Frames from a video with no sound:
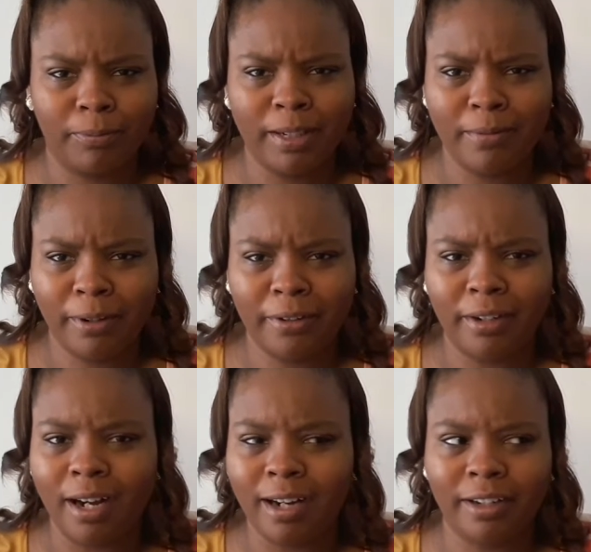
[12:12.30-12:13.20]
we
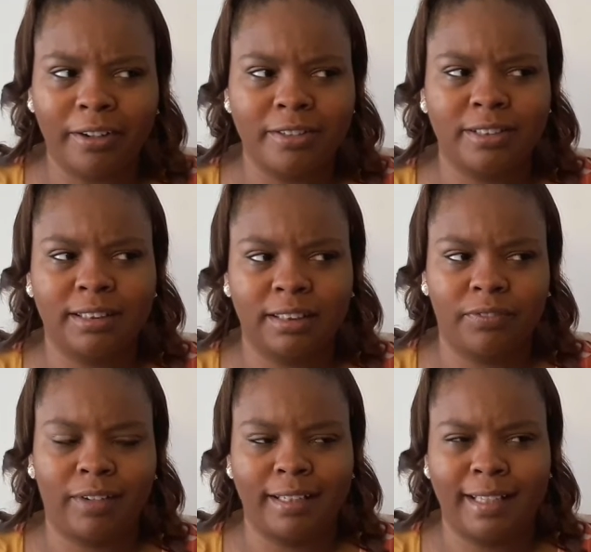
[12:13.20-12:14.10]
weren't huggers and
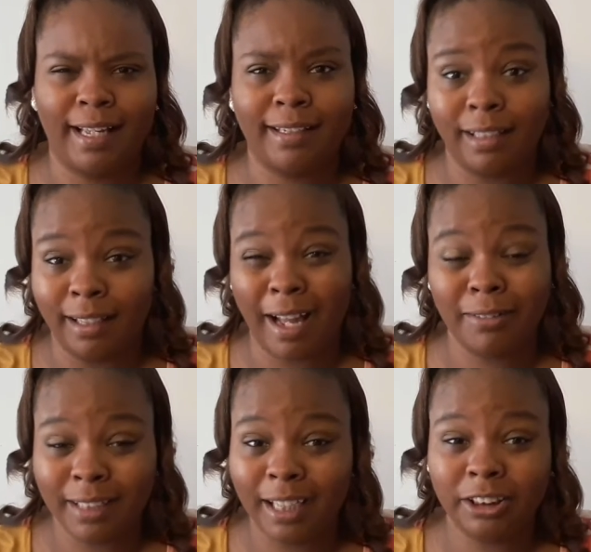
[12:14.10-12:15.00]
stuff like that. And I
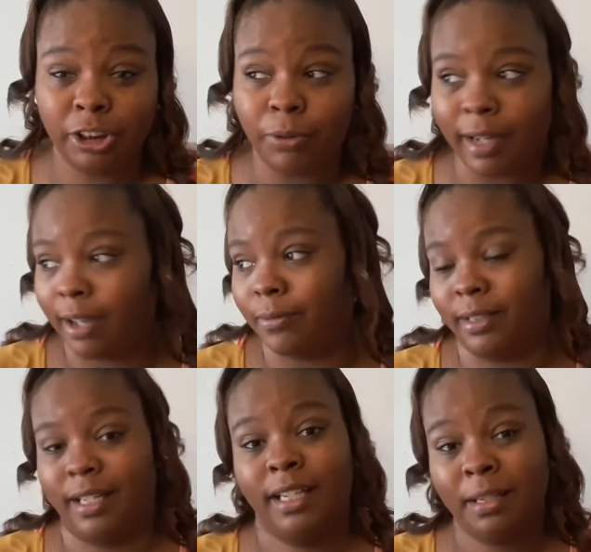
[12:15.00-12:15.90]
was actually okay
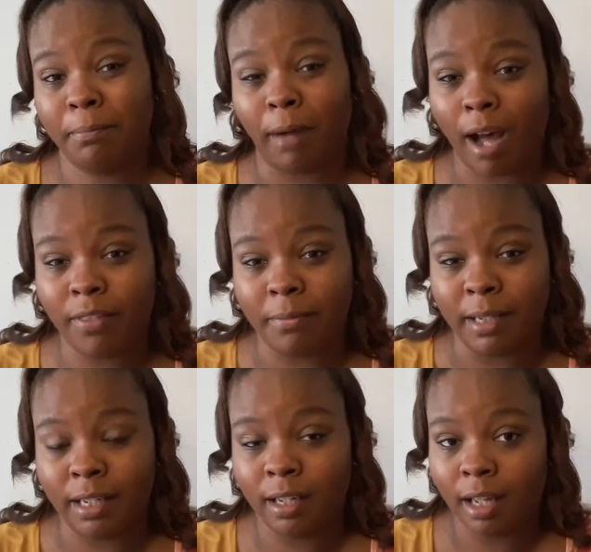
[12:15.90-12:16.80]
with it. It didn't bother
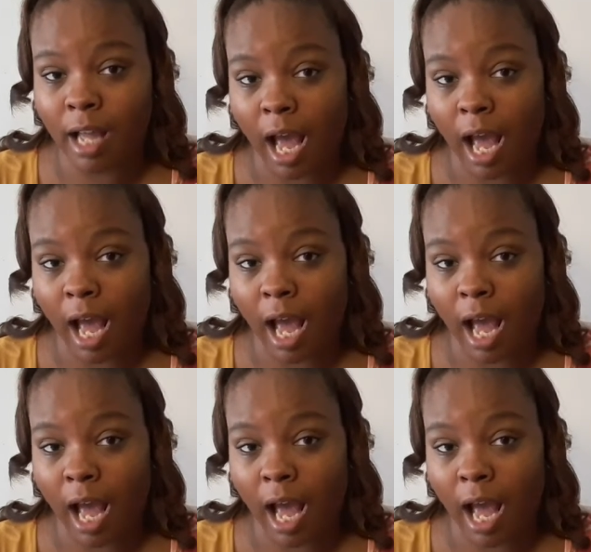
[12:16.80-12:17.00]
me.